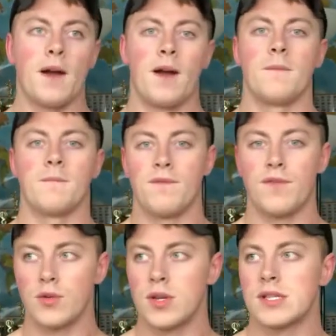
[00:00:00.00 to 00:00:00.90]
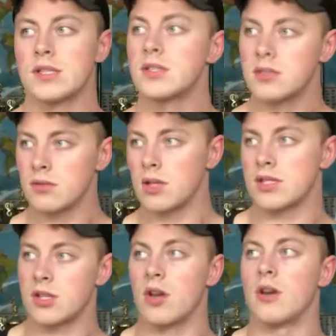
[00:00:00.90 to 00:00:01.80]
Um, food is,
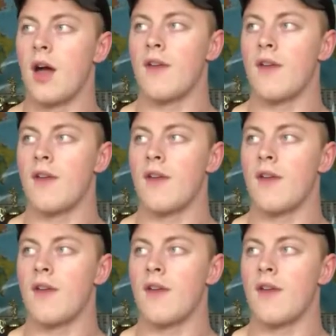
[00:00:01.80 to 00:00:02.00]
is good.